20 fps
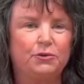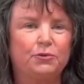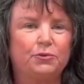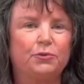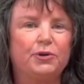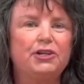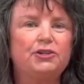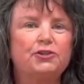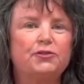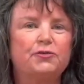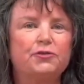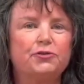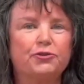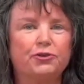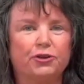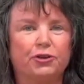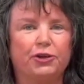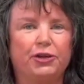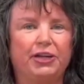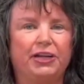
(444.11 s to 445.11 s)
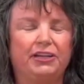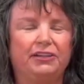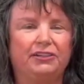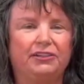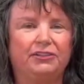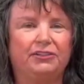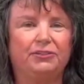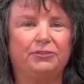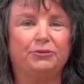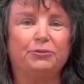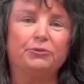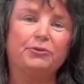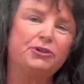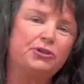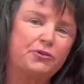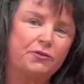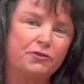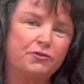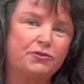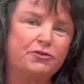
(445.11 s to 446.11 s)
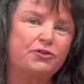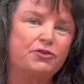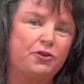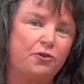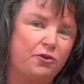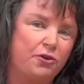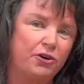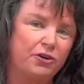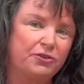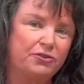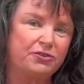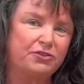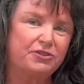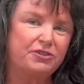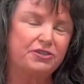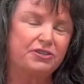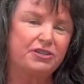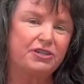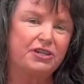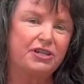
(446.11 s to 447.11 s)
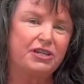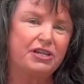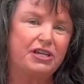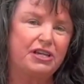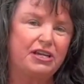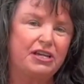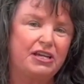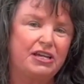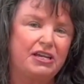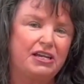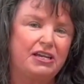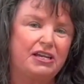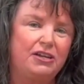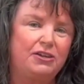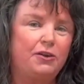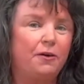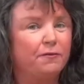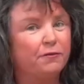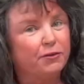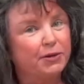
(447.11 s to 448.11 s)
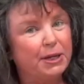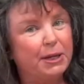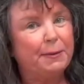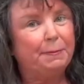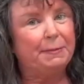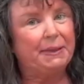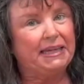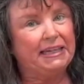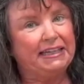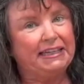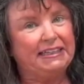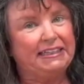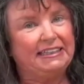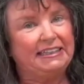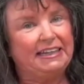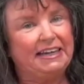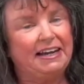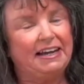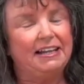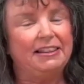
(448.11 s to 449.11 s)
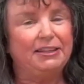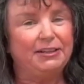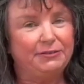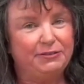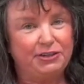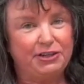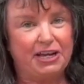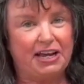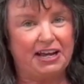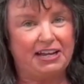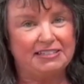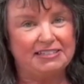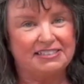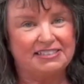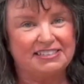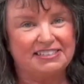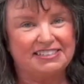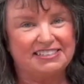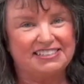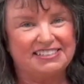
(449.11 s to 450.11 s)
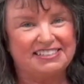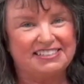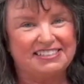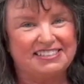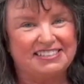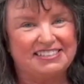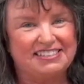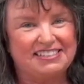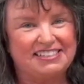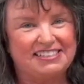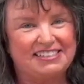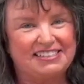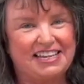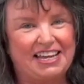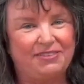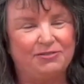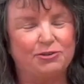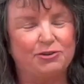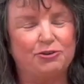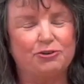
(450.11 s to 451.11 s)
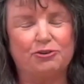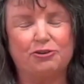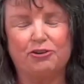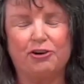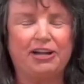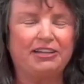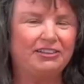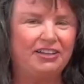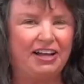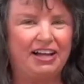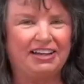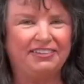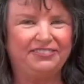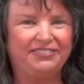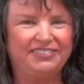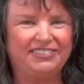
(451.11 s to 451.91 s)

Reach for the green, reach for the stars. Don't forget me. I love you guys. Have a great life.